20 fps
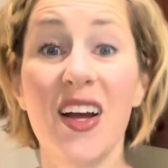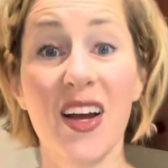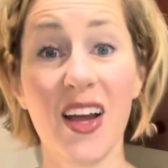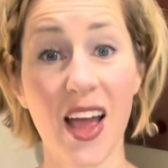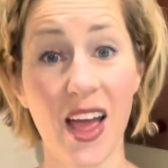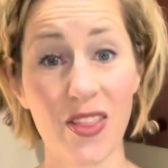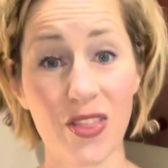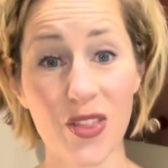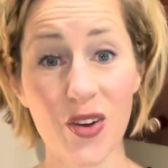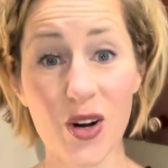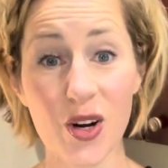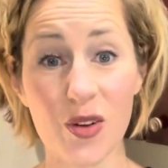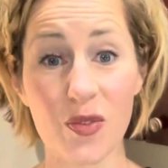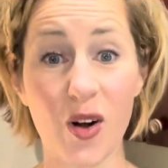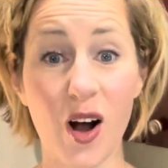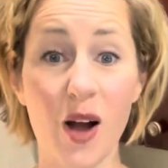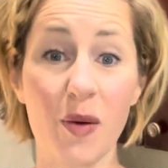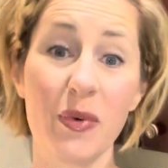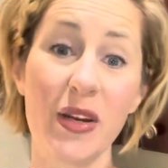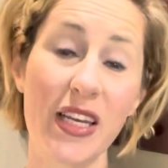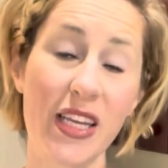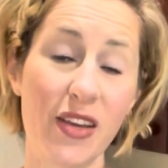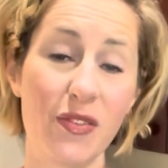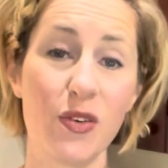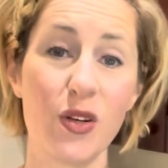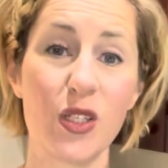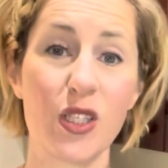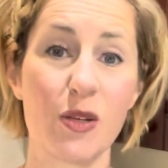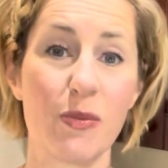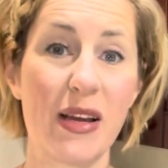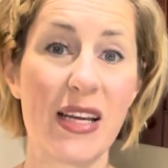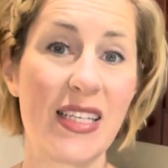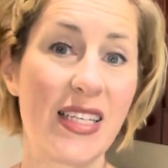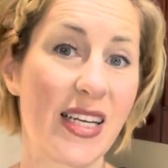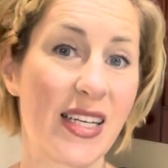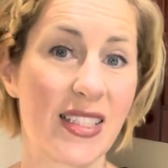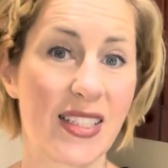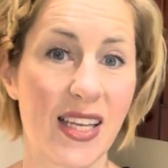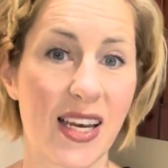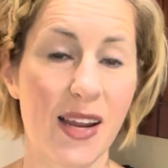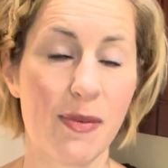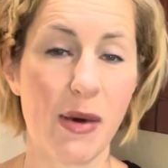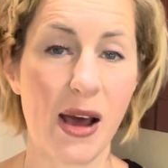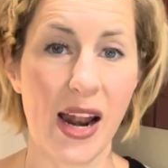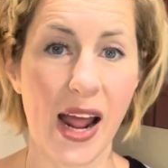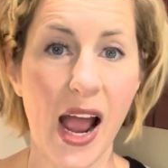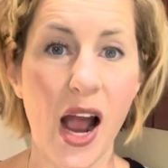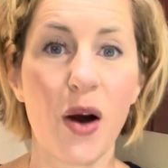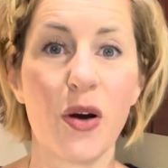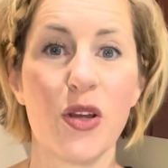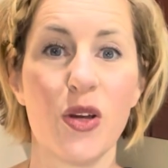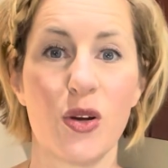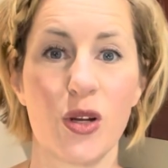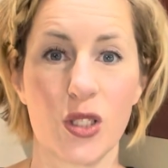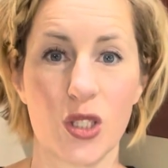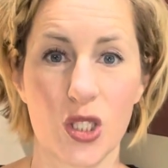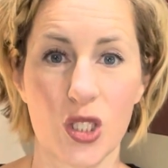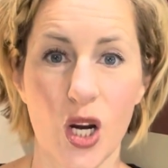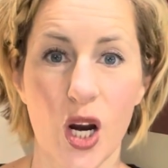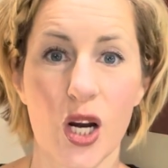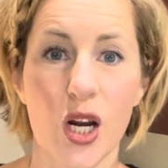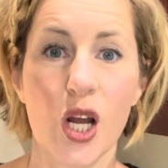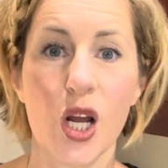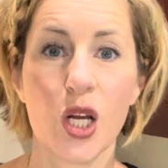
And third of all, I'm gonna give you some ideas today about how you can start